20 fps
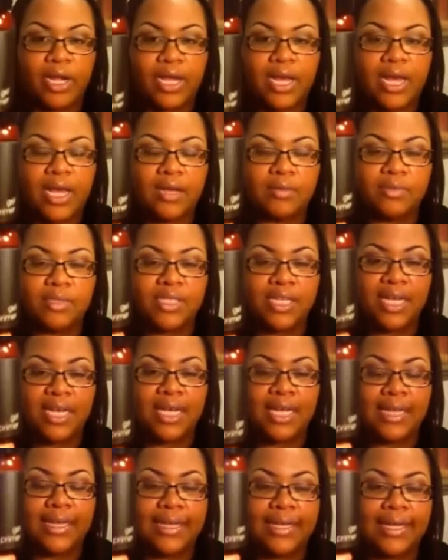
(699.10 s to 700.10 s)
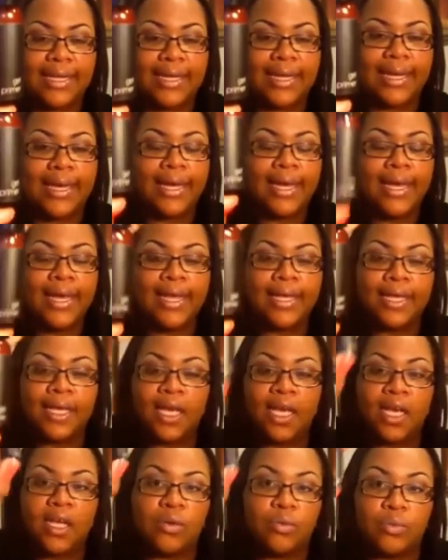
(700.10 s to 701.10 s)
It comes in the
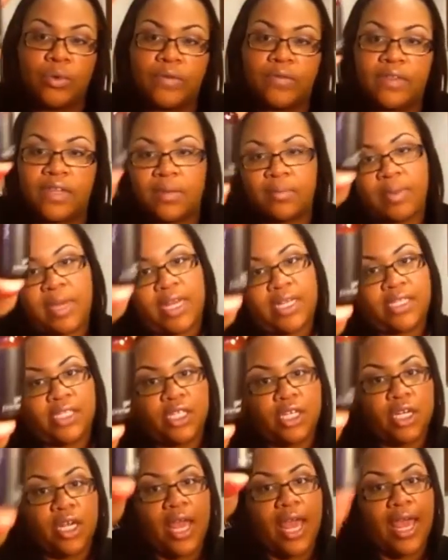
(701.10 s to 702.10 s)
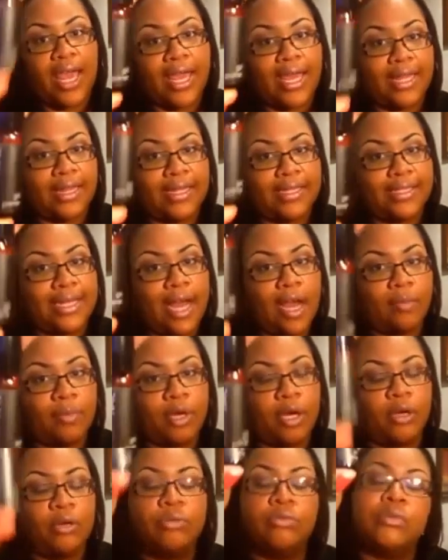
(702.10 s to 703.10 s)
kit with the base and the
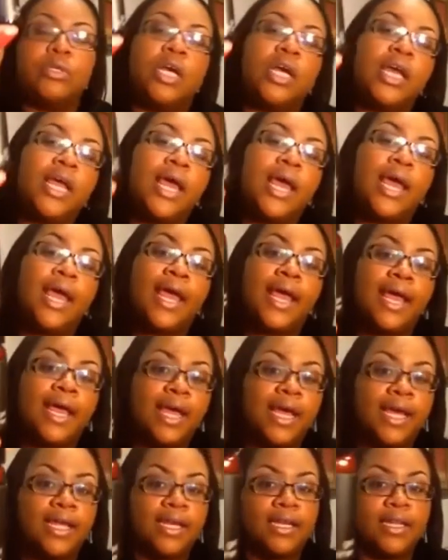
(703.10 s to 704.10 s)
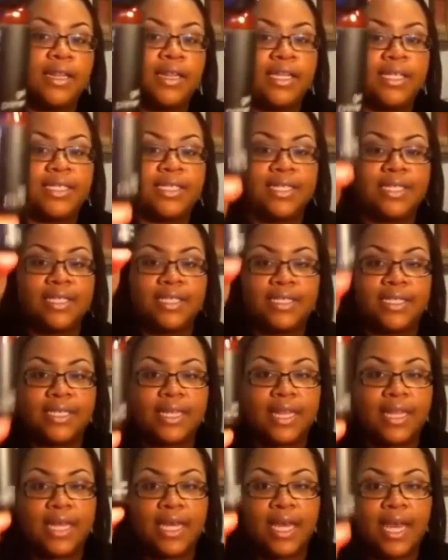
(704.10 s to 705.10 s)
top coat. And this
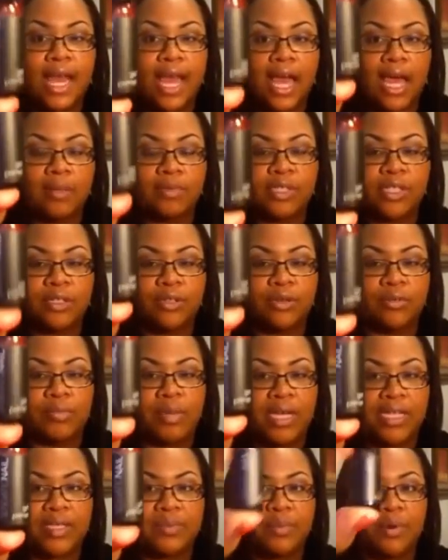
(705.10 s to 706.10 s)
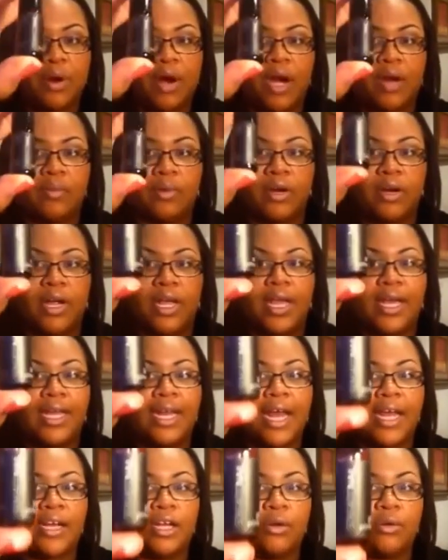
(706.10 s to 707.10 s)
is the absolute best primer.
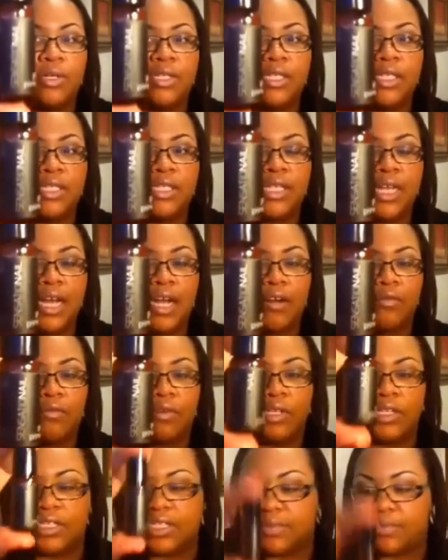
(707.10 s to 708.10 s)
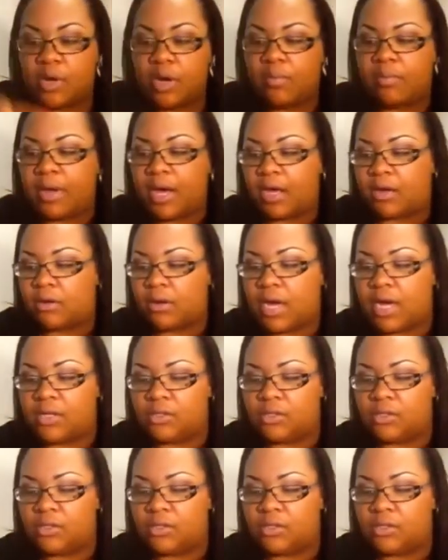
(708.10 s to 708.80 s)
And I know it looks like a really small bottle.